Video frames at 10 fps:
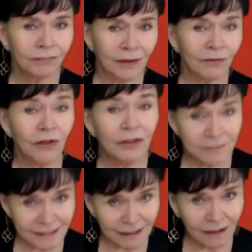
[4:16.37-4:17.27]
for
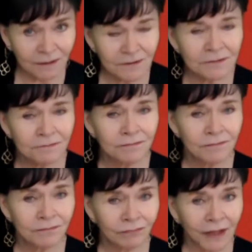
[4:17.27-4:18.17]
themselves.
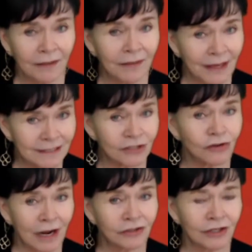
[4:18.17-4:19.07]
And that's
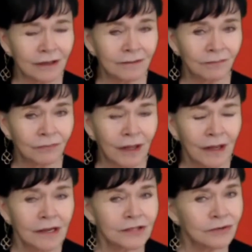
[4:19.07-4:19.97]
tragic.
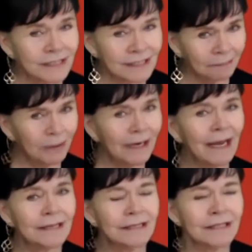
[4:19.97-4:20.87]
So somebody
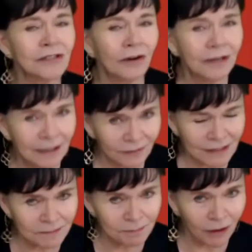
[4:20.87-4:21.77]
has to start getting
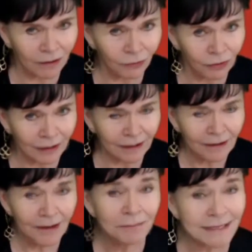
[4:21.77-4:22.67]
this ball rolling
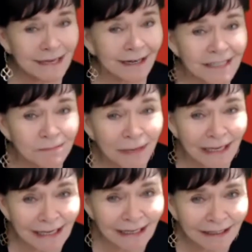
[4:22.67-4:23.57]
besides
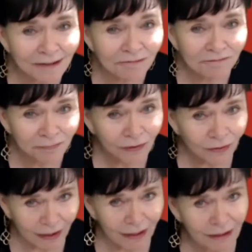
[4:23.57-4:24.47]
me.
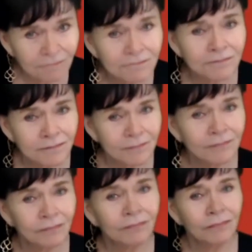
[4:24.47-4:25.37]
Okay.
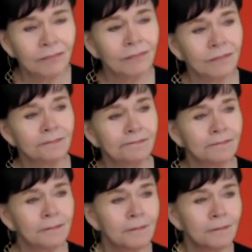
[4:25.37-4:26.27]
You
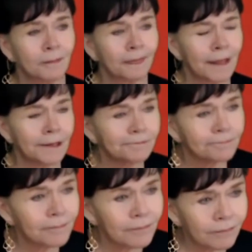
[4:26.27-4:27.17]
can't pull that
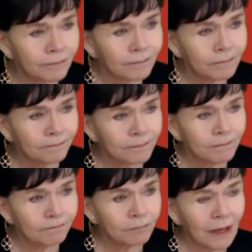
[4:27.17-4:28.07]
wagon all by
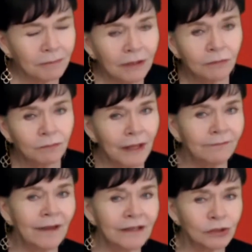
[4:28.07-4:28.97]
yourself. I mean,
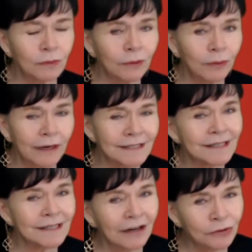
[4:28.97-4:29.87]
eventually, it's
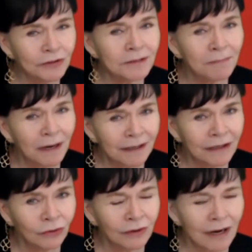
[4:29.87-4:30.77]
the hundredth monkey,
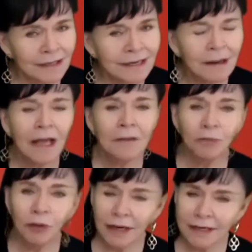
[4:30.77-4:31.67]
you guys.
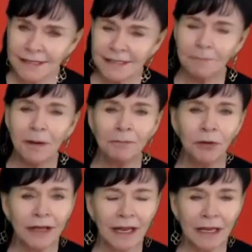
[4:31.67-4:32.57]
You guys step up your
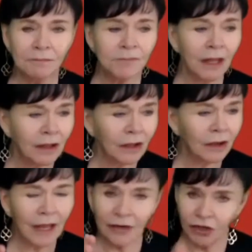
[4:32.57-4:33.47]
game,
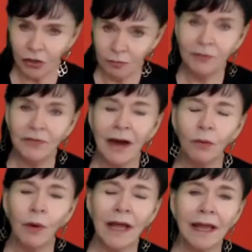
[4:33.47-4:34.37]
and you move that
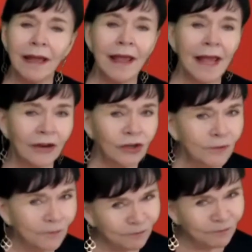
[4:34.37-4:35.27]
way, and you
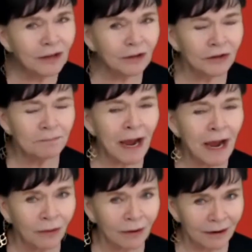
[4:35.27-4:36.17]
feel the
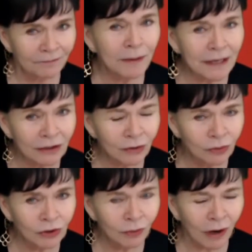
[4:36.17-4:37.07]
power of being who
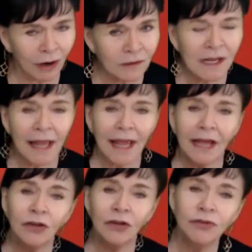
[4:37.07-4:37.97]
you are,
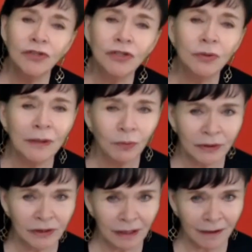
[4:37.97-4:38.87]
and you do it
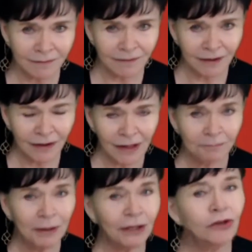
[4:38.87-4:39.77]
with love.
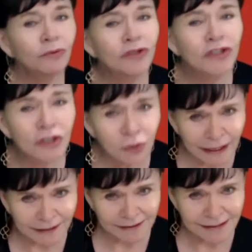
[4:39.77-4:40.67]
But you do
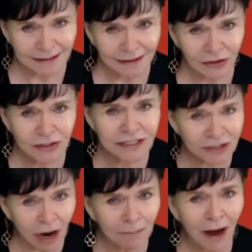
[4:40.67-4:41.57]
it. You
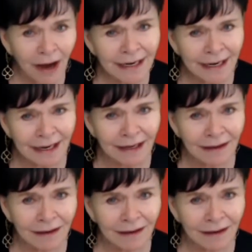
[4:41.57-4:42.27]
stop hiding.